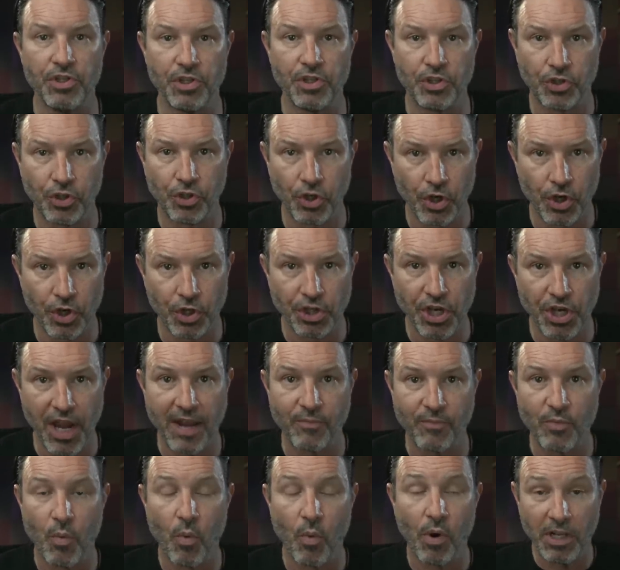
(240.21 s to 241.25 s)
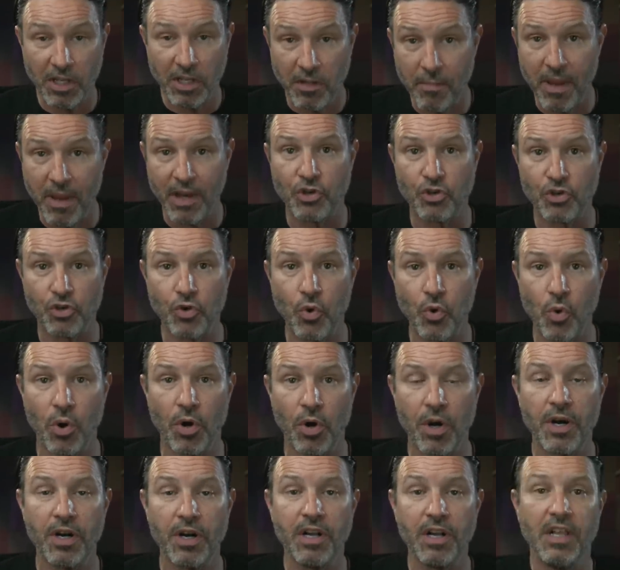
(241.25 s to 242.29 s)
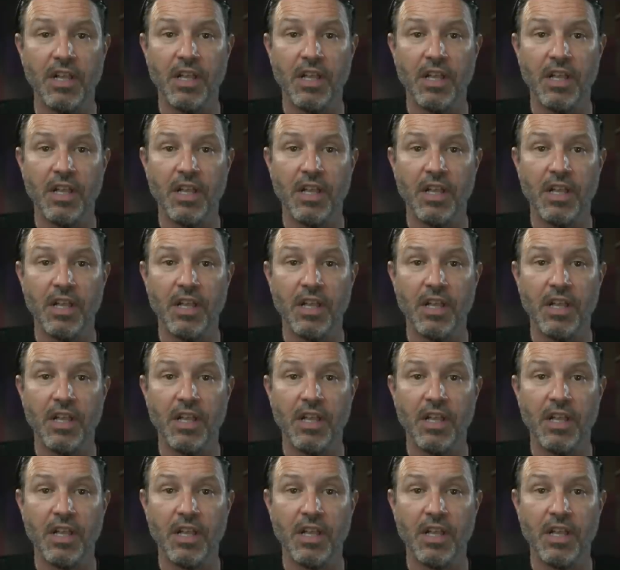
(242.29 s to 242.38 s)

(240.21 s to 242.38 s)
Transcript: church, and we wanted to make sure